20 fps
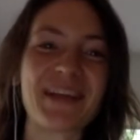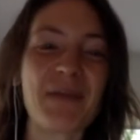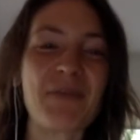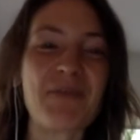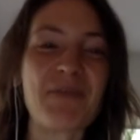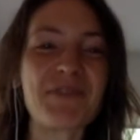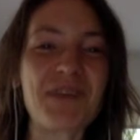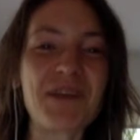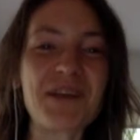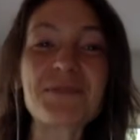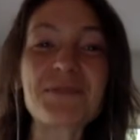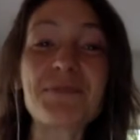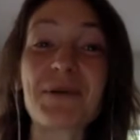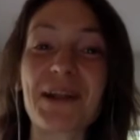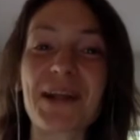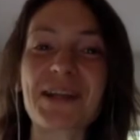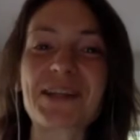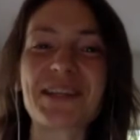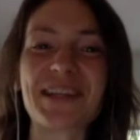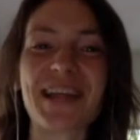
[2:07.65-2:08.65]
We've talked about
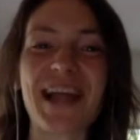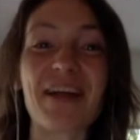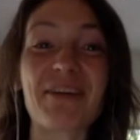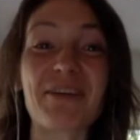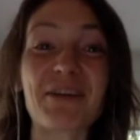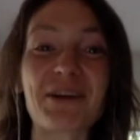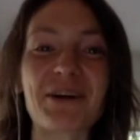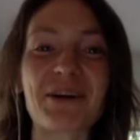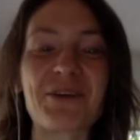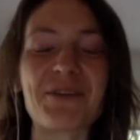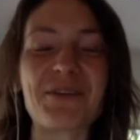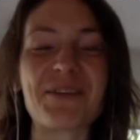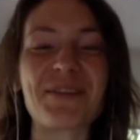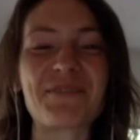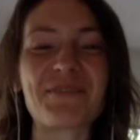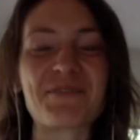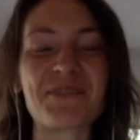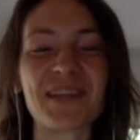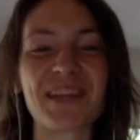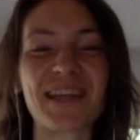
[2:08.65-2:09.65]
actually Agricole with
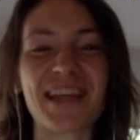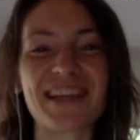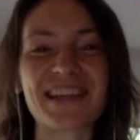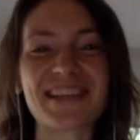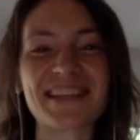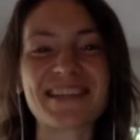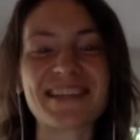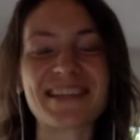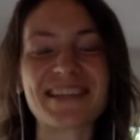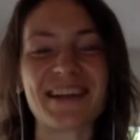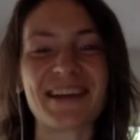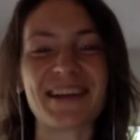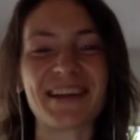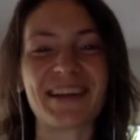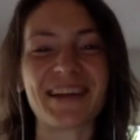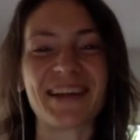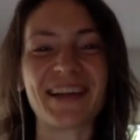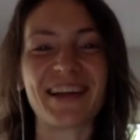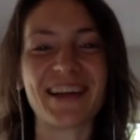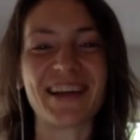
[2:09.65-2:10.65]
different guests
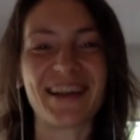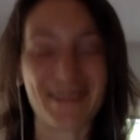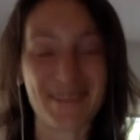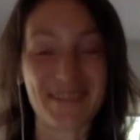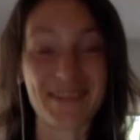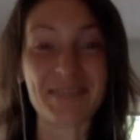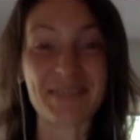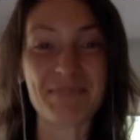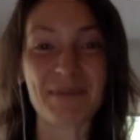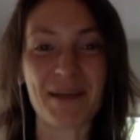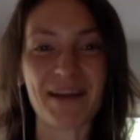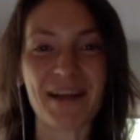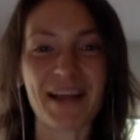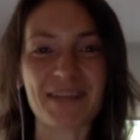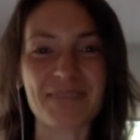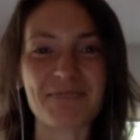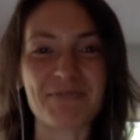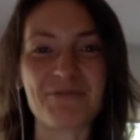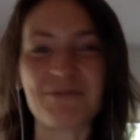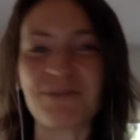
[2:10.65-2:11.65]
on this
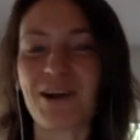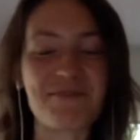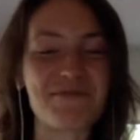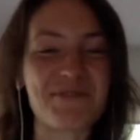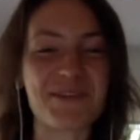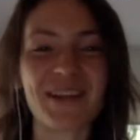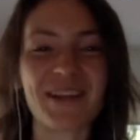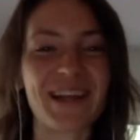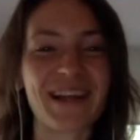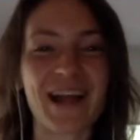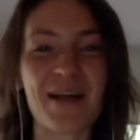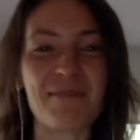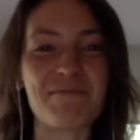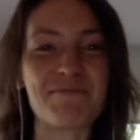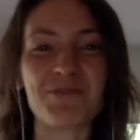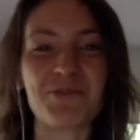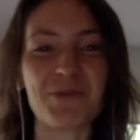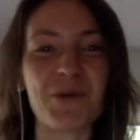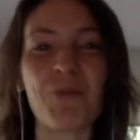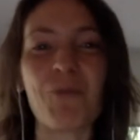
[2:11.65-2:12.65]
podcast before. I feel like I'm
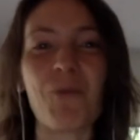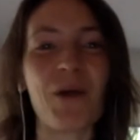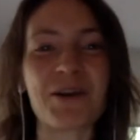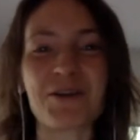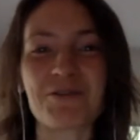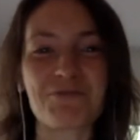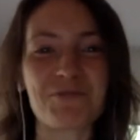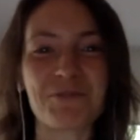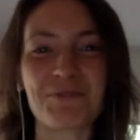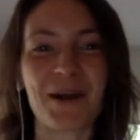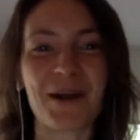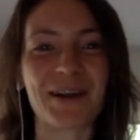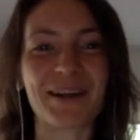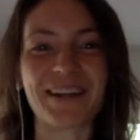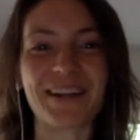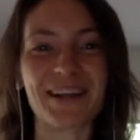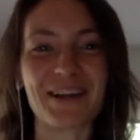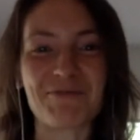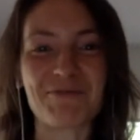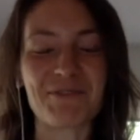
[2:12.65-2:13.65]
doing wonderful
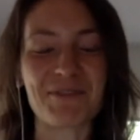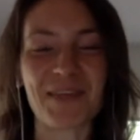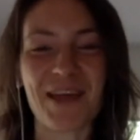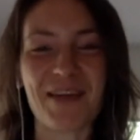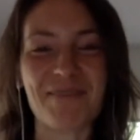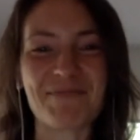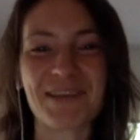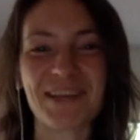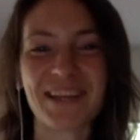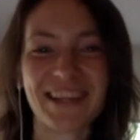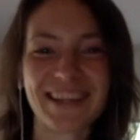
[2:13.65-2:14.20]
marketing for them.